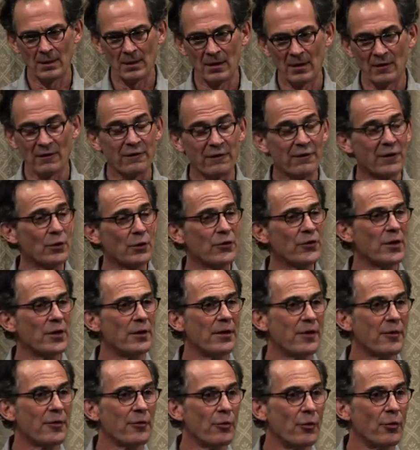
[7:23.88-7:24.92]
filtered
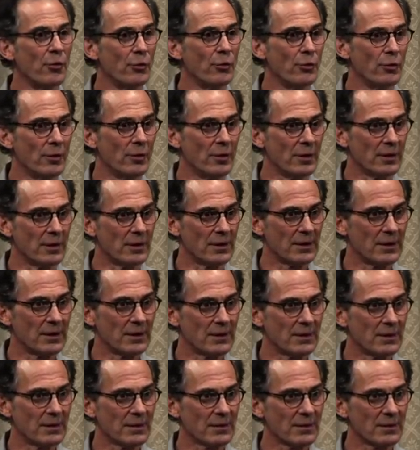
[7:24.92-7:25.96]
through
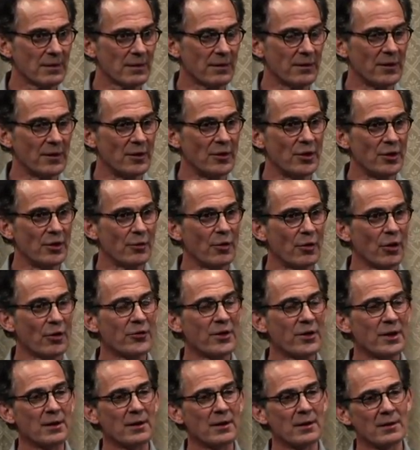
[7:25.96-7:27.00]
the
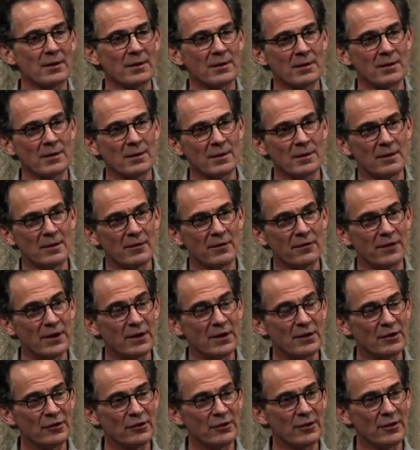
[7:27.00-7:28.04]
neurotic
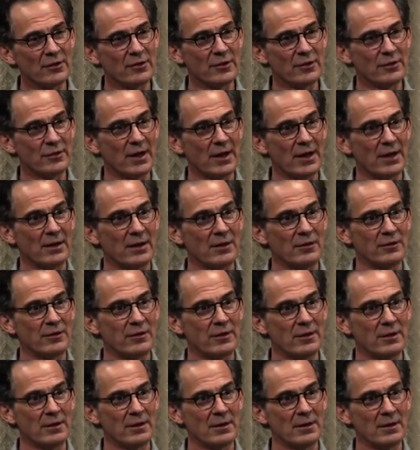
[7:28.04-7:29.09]
fears and desires
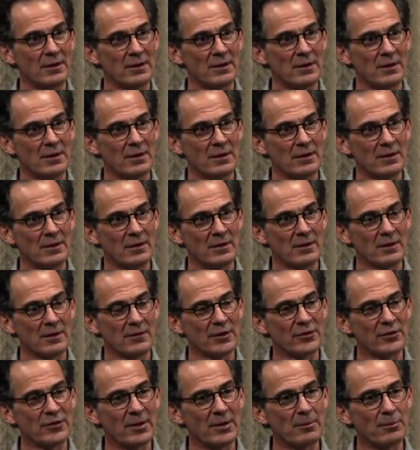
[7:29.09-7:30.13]
of
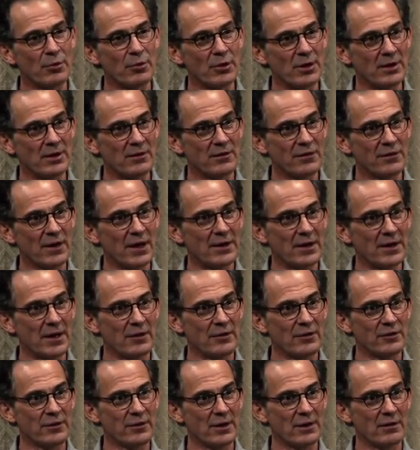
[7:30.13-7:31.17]
a temporary
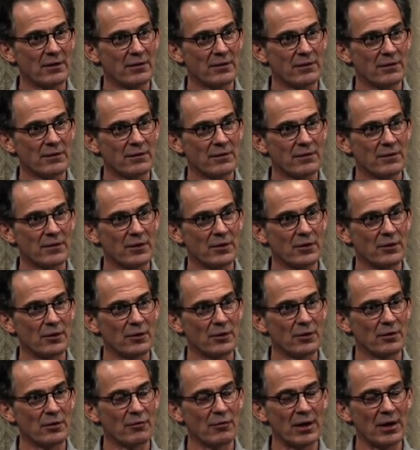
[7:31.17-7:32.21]
finite self.
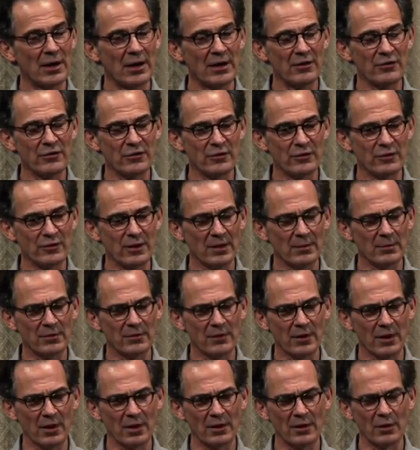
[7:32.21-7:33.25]
Your
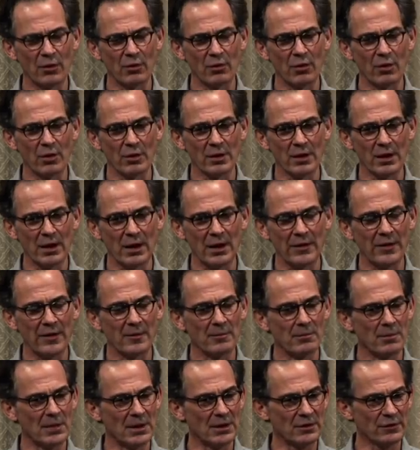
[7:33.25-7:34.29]
relationships are no longer at the
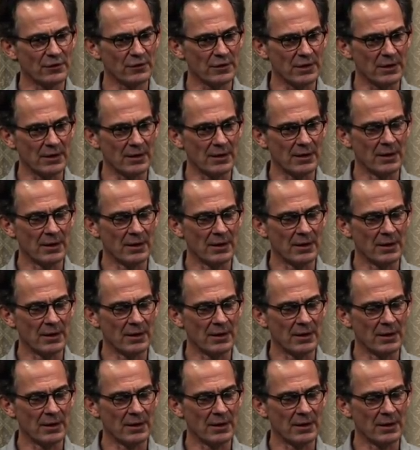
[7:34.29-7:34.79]
mercy